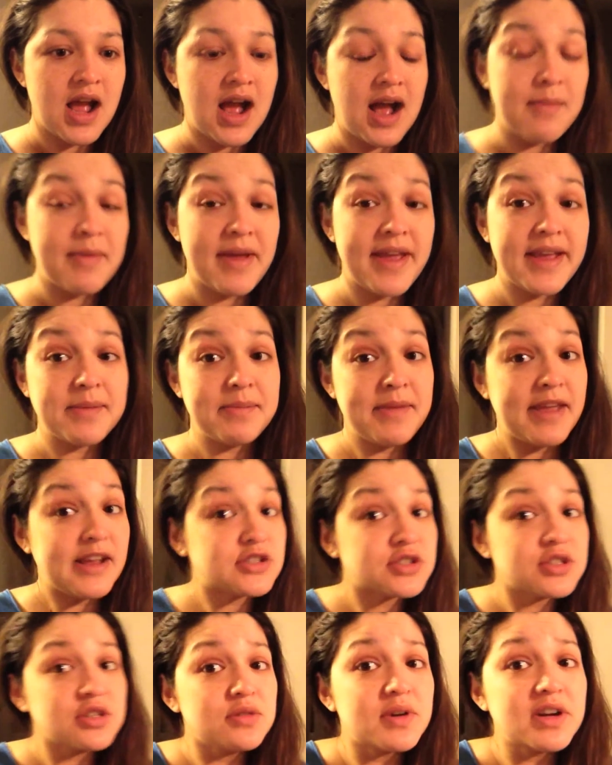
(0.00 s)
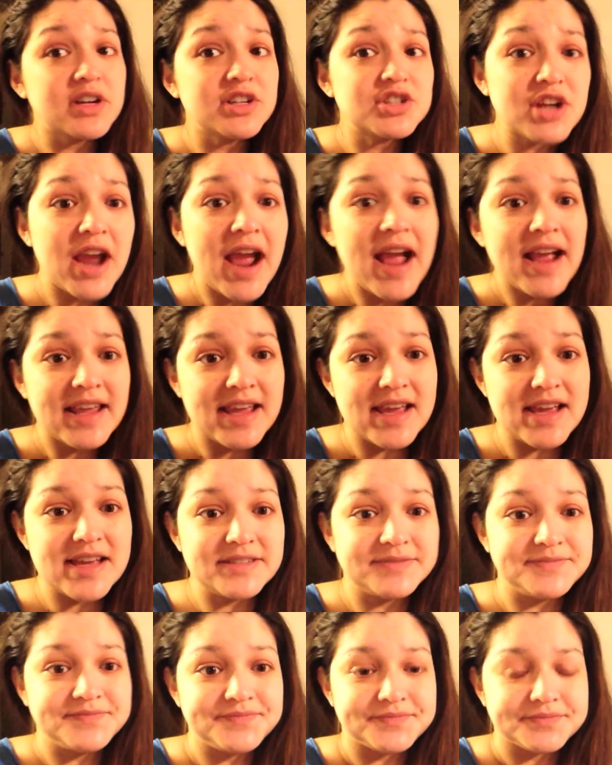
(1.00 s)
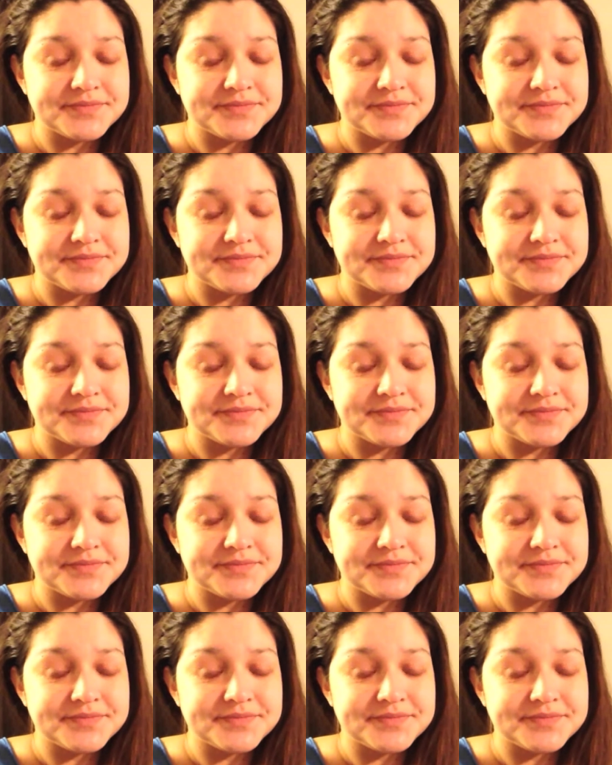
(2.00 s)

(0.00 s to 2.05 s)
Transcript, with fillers: I'm like, make sure you wear a jacket.